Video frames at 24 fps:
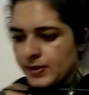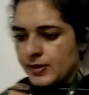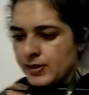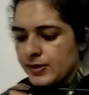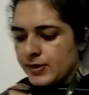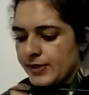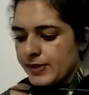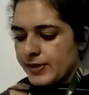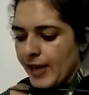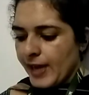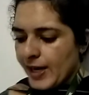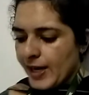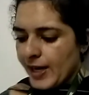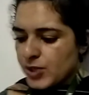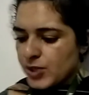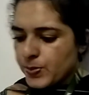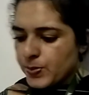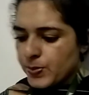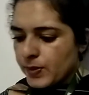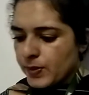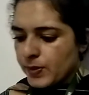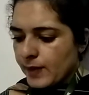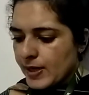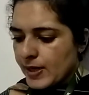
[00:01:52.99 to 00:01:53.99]
Dash
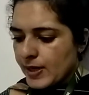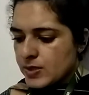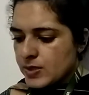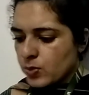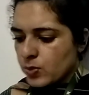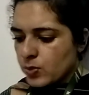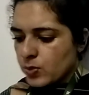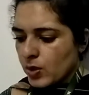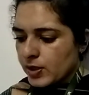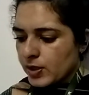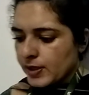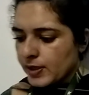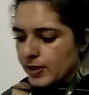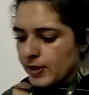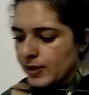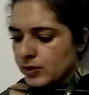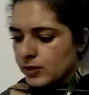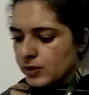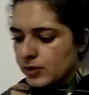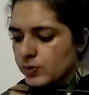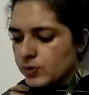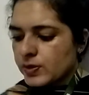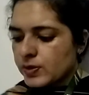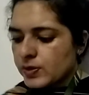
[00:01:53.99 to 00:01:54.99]
provides water and
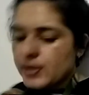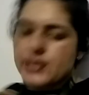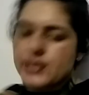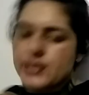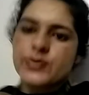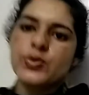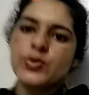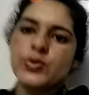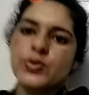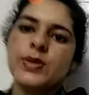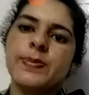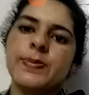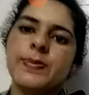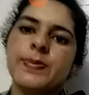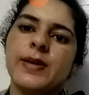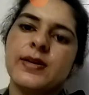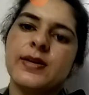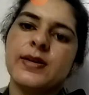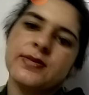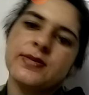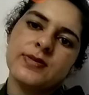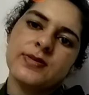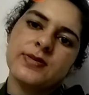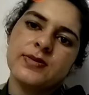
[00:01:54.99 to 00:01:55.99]
nutrients to the
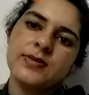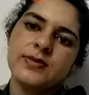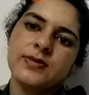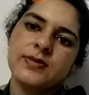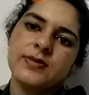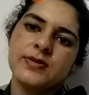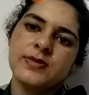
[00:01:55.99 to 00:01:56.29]
plants.